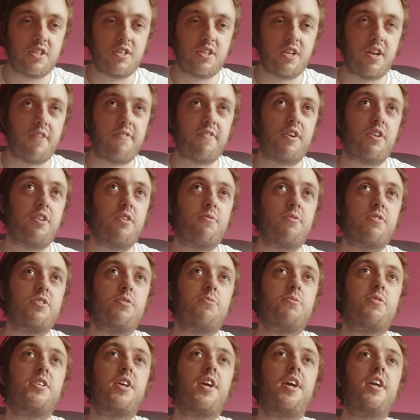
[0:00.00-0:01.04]
didn't have a clue what she
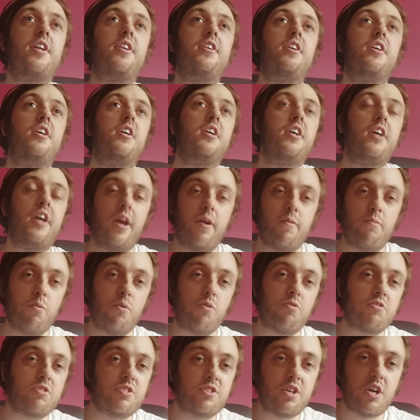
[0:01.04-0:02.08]
was saying. In
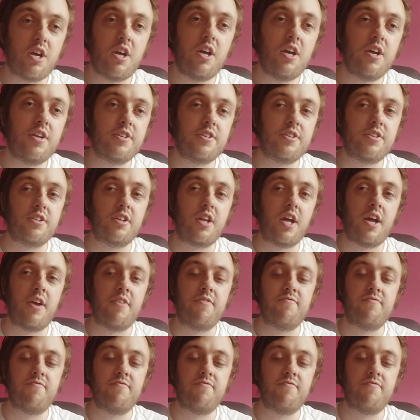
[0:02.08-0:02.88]
War Eternal,